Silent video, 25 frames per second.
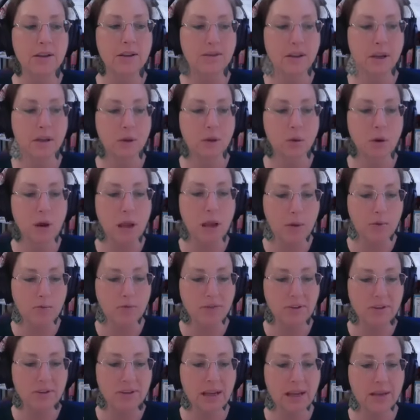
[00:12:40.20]
that they're
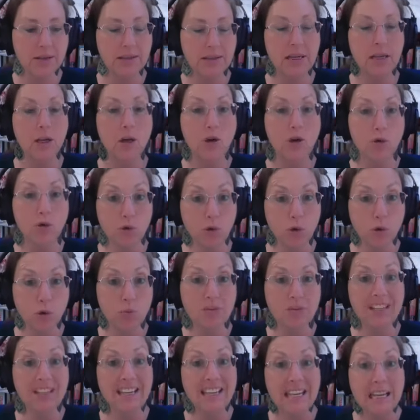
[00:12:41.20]
emphasizing
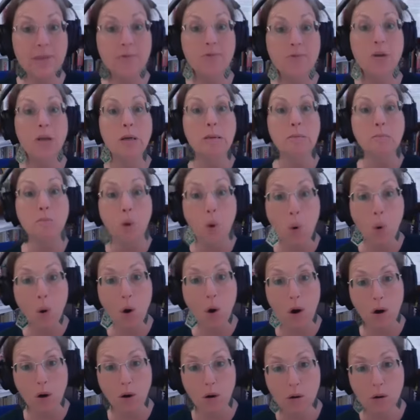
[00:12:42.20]
groups even
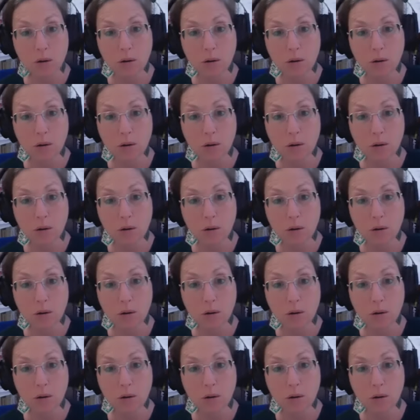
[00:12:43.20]
more.